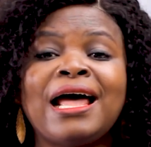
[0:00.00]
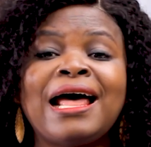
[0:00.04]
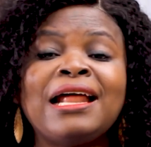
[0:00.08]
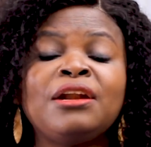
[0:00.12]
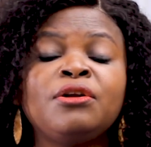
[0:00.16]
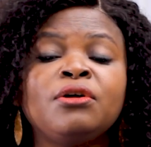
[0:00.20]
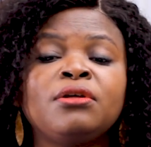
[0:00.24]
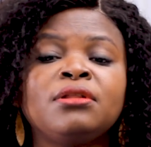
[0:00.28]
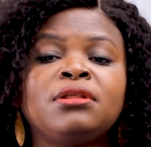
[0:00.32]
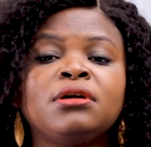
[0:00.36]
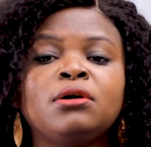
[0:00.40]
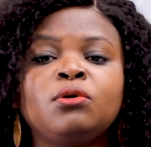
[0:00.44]

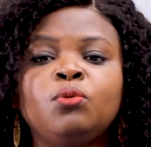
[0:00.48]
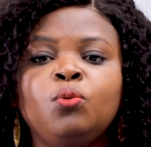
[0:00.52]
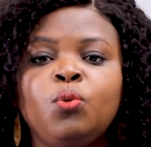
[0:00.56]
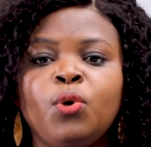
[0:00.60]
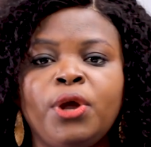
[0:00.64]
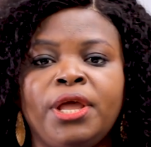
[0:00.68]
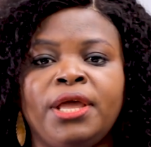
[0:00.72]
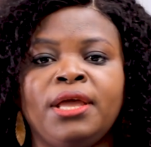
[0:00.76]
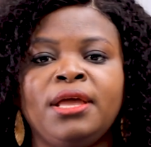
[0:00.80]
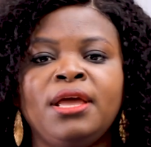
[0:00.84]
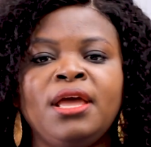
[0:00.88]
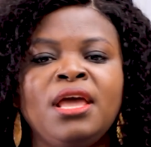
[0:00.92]
Another
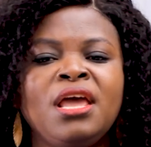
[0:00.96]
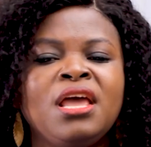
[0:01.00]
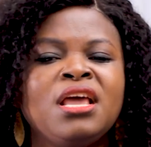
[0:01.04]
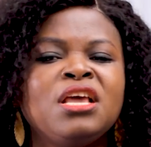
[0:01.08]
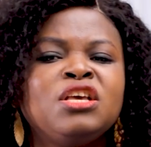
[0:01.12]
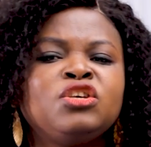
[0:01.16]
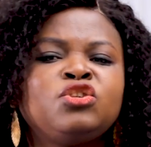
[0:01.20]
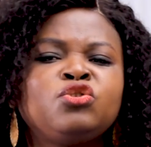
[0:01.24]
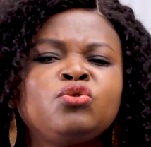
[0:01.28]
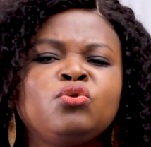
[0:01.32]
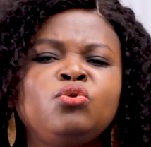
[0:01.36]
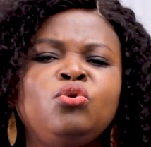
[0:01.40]
way
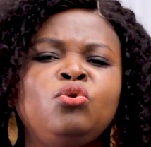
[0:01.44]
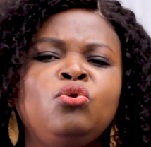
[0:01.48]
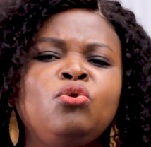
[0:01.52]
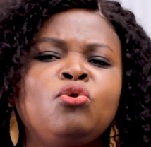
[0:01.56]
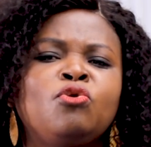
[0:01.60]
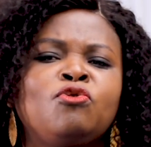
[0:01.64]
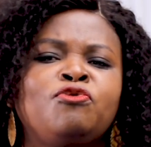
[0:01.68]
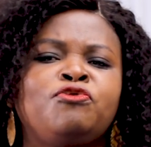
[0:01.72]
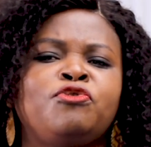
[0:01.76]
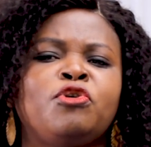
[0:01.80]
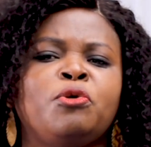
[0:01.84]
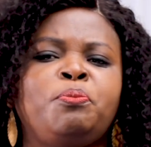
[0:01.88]
is to
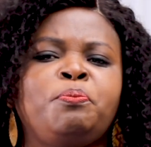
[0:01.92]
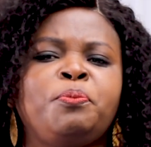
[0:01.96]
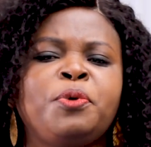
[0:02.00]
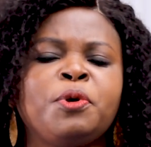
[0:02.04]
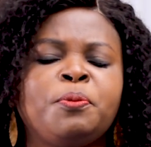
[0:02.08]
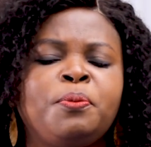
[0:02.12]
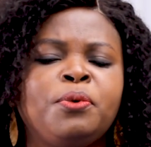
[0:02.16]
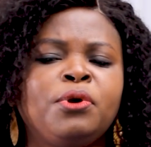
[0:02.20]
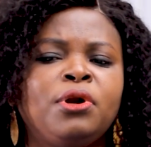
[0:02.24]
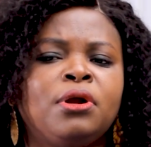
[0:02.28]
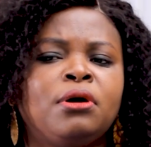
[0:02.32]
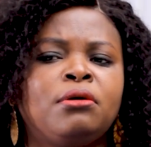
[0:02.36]
look for
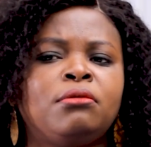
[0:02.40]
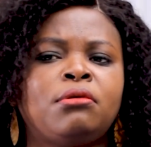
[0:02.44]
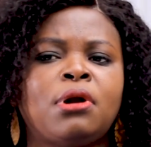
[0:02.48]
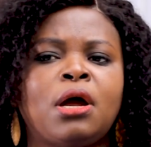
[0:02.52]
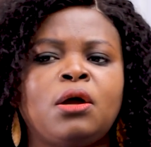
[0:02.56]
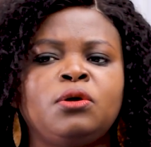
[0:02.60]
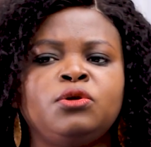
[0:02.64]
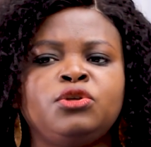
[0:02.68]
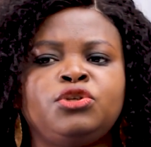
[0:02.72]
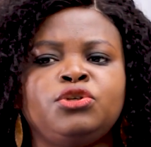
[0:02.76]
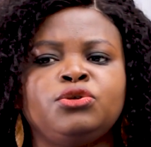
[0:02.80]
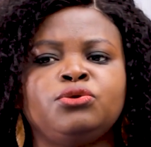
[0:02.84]
people
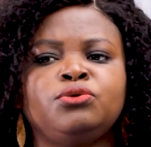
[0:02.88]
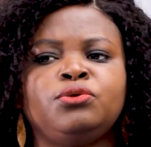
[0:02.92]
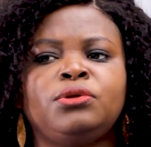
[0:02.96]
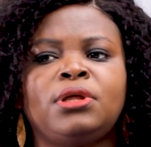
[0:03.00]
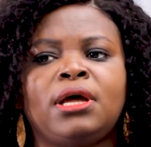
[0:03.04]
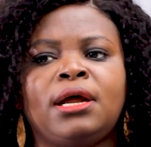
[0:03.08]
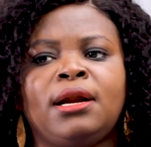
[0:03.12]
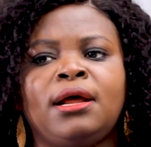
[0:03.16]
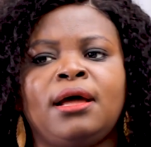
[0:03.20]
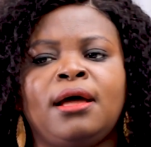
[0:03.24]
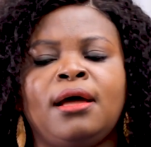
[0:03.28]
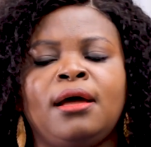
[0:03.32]
around you
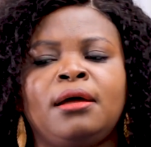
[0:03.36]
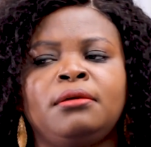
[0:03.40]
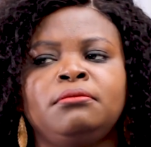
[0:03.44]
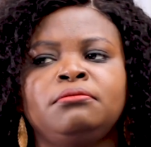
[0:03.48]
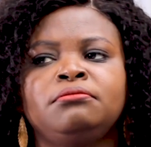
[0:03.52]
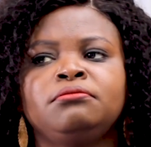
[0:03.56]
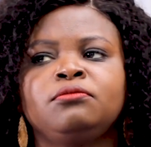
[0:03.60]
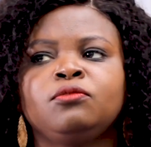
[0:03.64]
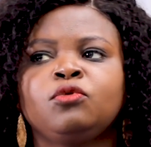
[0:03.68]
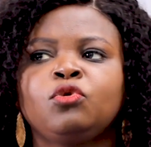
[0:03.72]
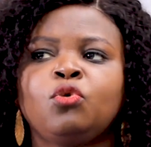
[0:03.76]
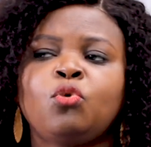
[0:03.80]
that are
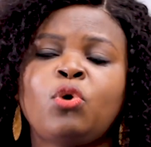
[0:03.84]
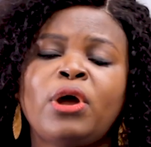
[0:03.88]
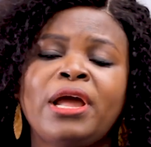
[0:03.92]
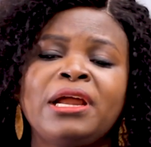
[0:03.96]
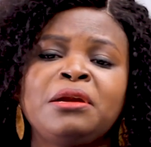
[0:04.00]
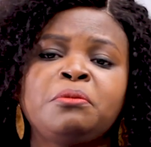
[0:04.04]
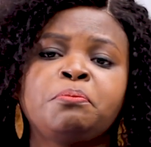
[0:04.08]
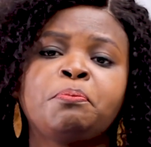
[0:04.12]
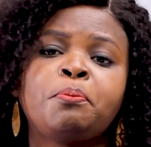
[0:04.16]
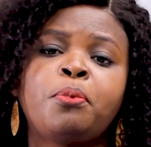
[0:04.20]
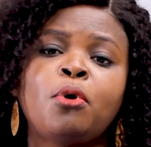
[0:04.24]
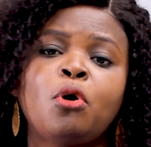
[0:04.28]

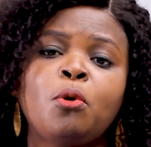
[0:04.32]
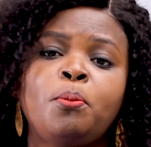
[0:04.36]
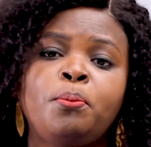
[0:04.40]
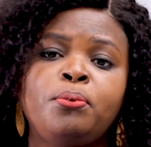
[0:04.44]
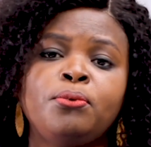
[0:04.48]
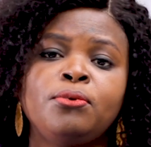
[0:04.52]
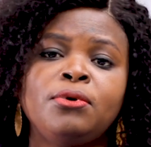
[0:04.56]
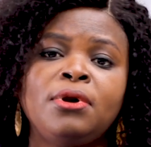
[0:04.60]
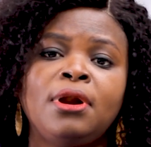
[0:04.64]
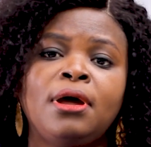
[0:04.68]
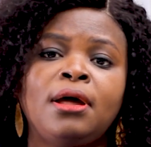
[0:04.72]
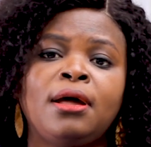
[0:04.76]
quite
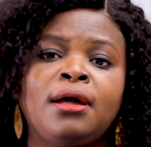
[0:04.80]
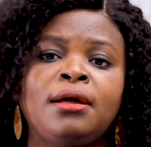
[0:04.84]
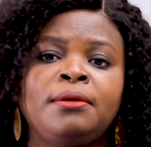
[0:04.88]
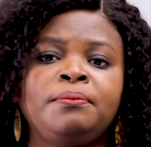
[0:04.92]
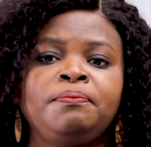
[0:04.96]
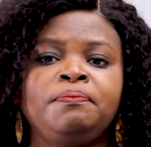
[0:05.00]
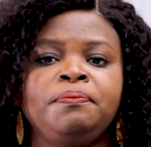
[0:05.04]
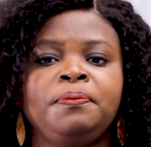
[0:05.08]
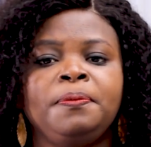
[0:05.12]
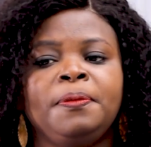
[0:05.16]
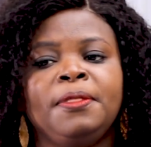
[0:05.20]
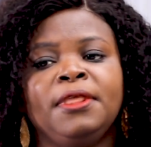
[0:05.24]
popular
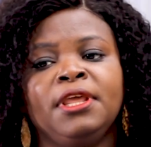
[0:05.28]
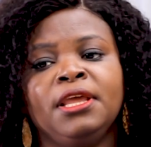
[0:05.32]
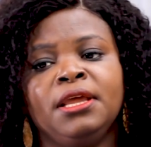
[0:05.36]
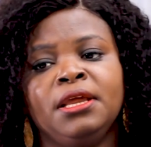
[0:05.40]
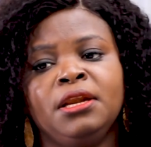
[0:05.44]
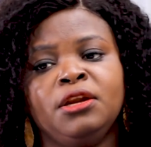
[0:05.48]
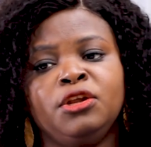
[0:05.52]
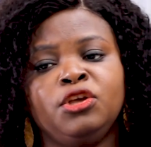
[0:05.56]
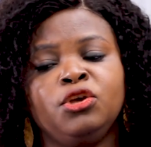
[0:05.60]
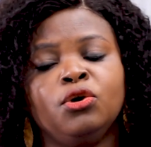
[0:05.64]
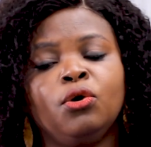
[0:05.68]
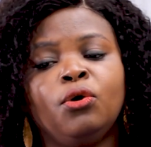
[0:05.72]

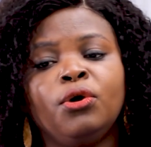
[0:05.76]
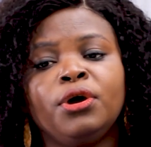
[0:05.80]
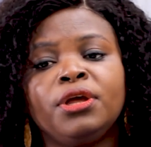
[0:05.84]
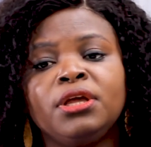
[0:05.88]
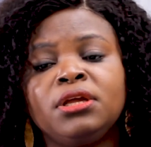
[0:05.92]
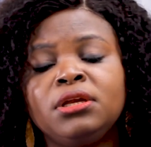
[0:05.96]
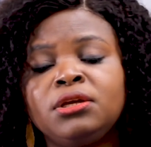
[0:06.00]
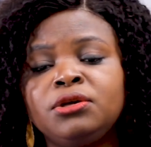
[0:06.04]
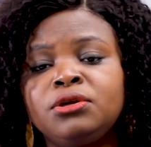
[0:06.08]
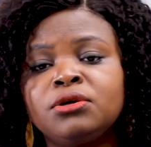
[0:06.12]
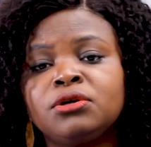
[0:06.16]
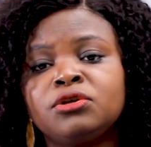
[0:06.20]
in your
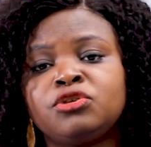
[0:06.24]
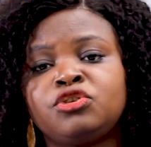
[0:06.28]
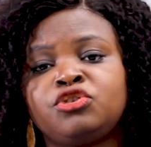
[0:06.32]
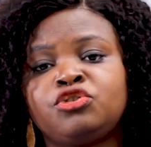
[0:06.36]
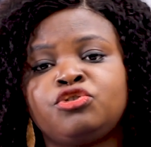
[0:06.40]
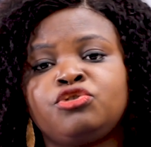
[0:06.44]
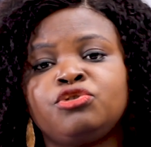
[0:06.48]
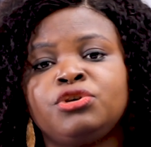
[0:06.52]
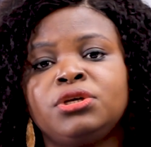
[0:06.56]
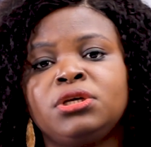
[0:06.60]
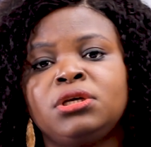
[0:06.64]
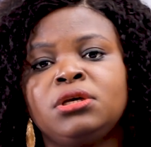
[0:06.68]

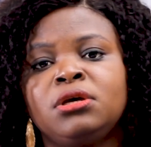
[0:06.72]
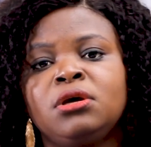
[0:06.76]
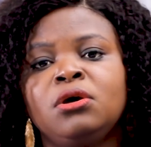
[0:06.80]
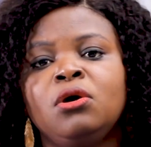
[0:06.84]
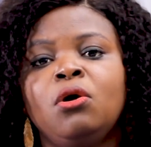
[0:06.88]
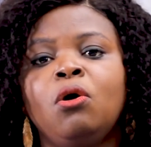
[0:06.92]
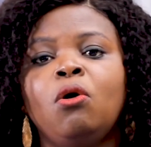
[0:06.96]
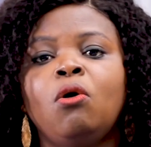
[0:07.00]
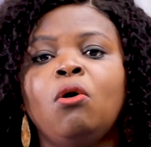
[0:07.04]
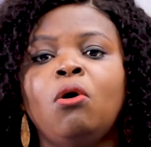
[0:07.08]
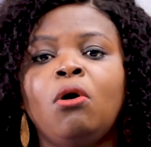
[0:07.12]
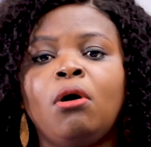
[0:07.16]
industry
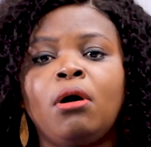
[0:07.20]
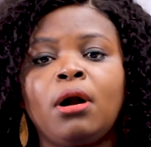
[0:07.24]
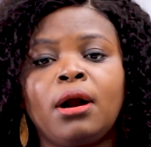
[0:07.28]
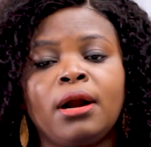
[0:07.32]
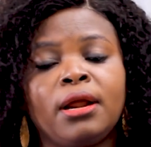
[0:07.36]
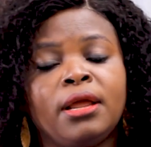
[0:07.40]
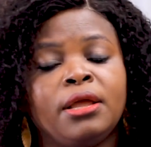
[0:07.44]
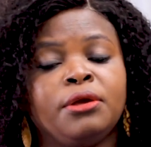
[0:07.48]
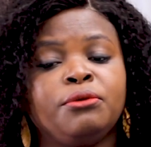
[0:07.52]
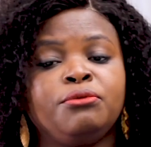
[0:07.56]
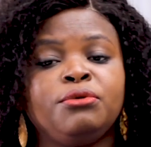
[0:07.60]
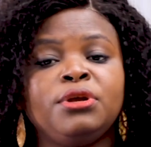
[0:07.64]
or
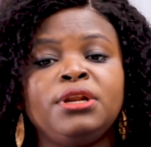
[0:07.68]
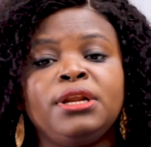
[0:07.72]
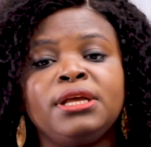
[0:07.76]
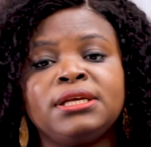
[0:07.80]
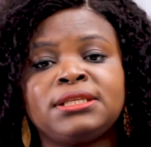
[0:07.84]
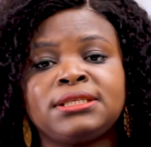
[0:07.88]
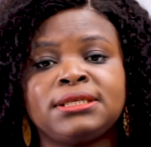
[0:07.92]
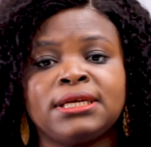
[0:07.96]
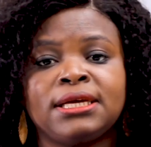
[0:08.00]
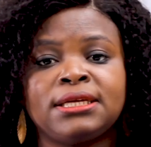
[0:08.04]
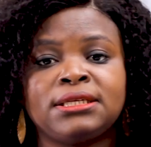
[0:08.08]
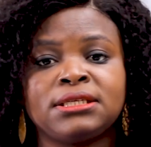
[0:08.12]
a
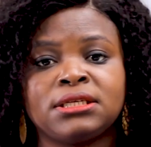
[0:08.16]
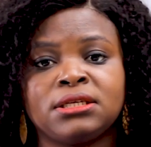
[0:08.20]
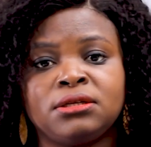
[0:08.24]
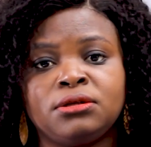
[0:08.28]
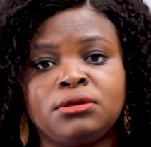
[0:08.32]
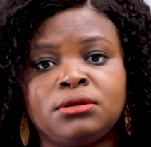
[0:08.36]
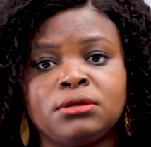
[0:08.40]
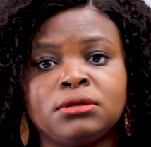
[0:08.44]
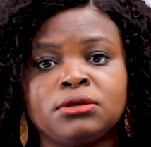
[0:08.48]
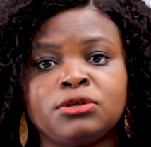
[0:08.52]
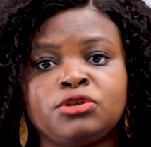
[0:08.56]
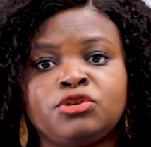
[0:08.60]
related
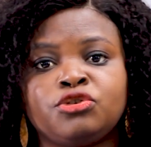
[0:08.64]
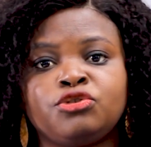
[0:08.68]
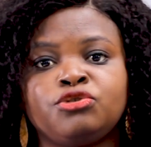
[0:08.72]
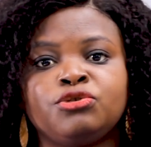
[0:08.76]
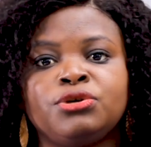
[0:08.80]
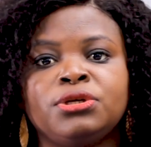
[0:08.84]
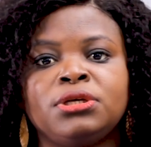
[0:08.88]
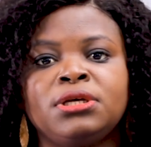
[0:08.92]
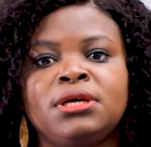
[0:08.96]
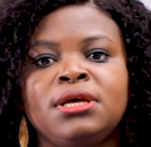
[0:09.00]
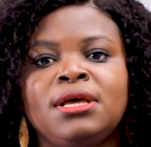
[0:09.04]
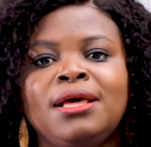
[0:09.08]

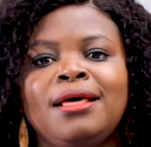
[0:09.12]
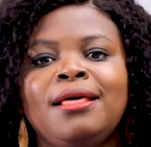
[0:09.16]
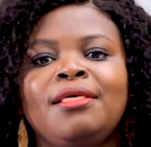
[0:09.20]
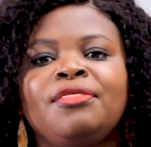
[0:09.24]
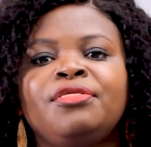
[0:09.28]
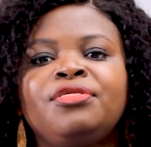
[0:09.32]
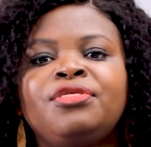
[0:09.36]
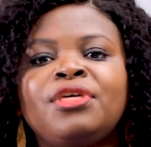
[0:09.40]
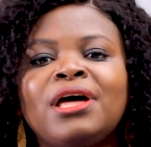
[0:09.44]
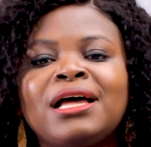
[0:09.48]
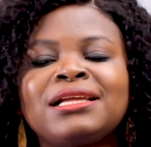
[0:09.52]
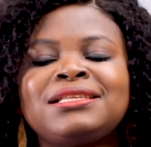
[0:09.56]
industry
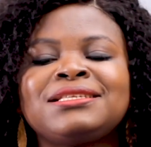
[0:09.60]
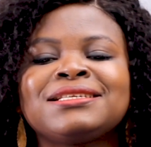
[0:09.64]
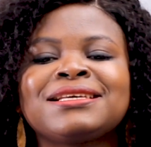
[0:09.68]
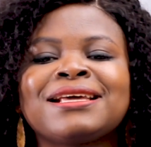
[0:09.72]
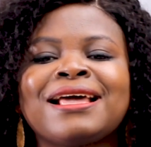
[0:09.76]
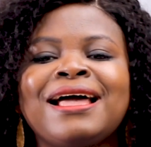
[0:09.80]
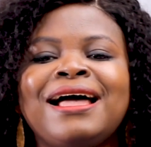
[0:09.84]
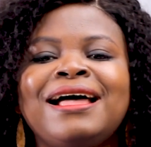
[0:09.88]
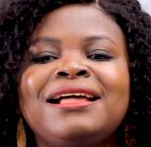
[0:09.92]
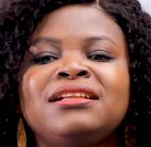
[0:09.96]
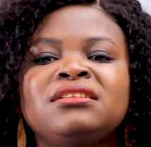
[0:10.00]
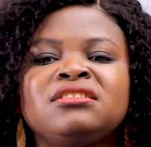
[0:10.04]
that
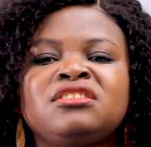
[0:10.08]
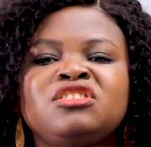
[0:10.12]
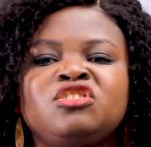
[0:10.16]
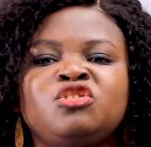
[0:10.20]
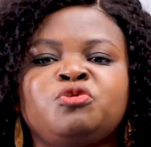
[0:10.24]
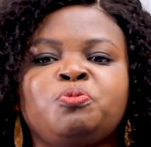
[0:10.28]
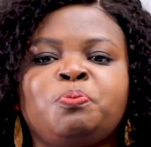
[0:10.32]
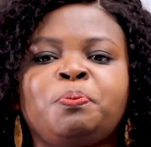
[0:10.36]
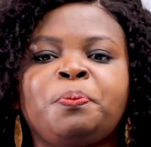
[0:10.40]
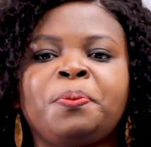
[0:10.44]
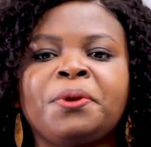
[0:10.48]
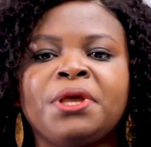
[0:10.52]
can
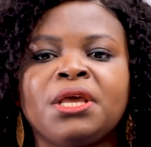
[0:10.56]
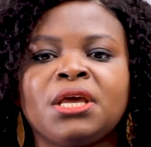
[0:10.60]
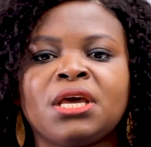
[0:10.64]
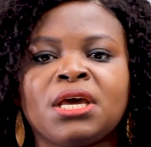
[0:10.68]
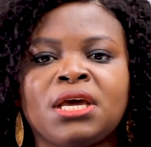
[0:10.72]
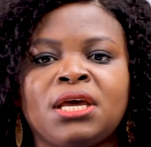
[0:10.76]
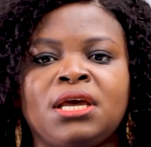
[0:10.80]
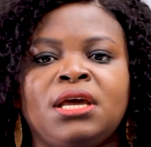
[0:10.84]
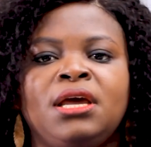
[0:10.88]
speak